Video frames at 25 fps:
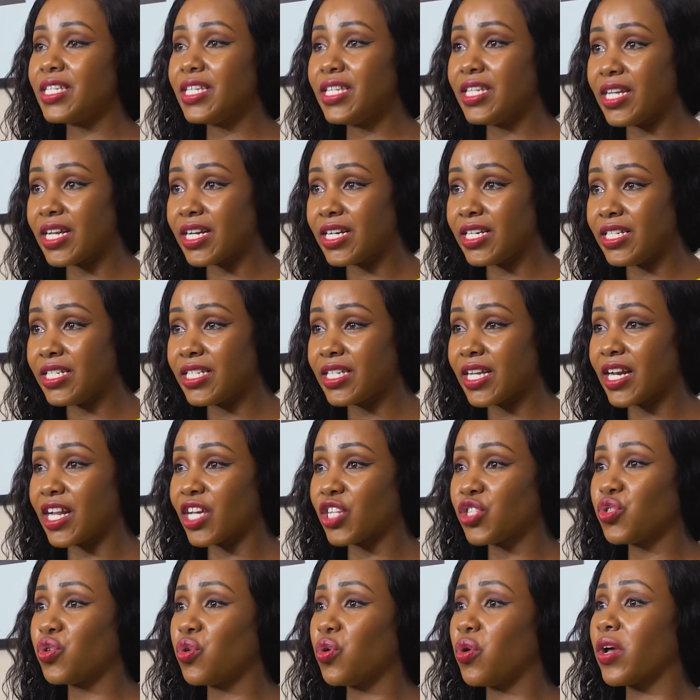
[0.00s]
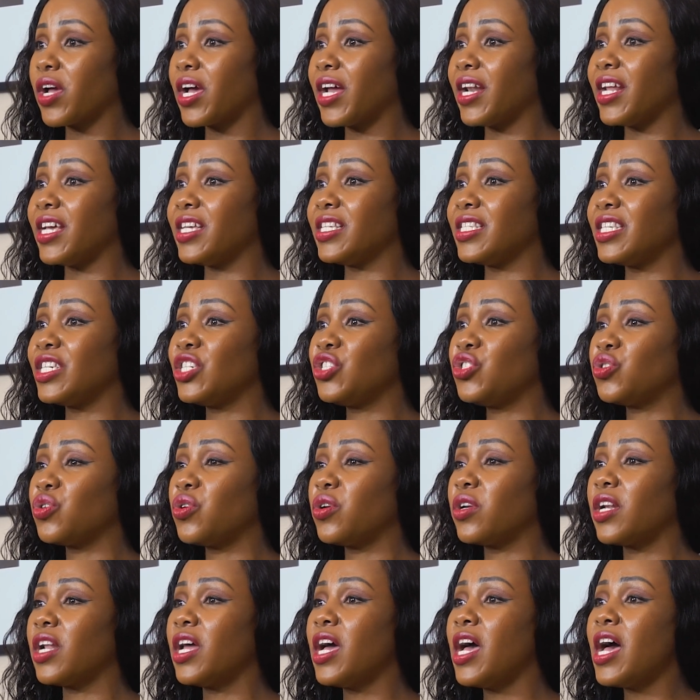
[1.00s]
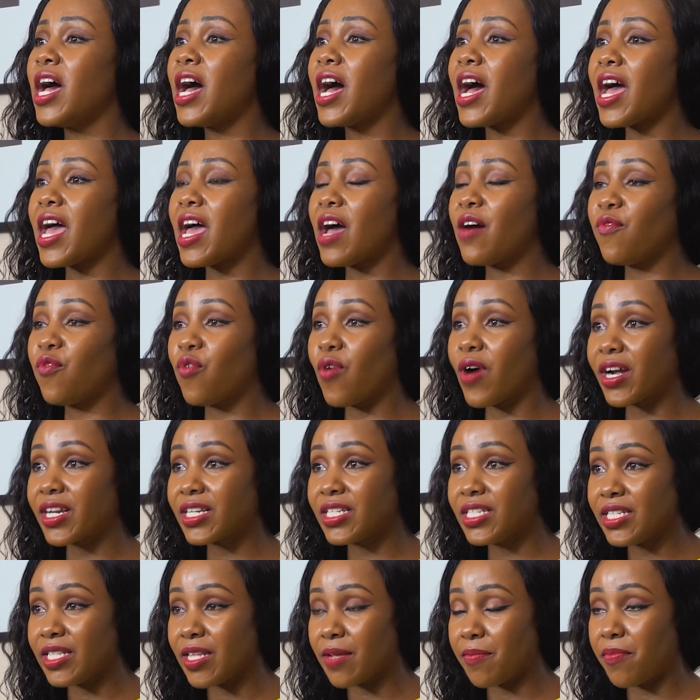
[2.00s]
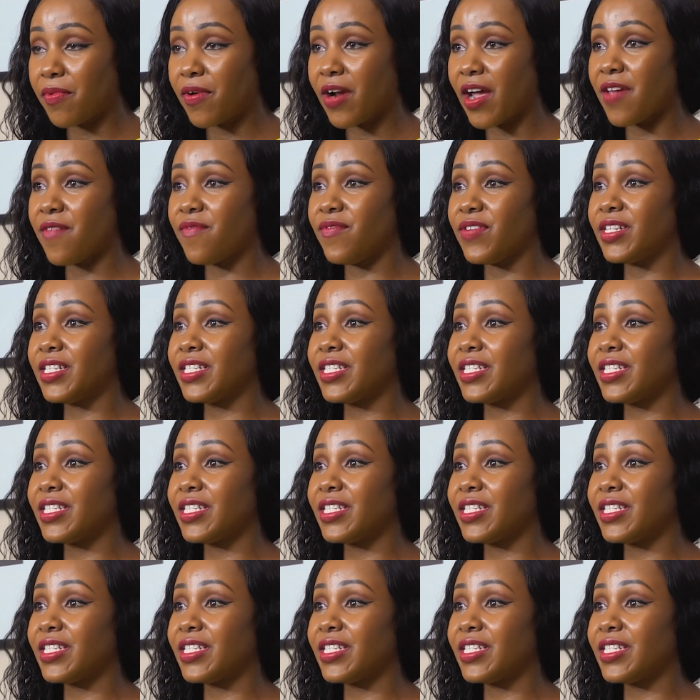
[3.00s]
in an international organization, I have worked in the private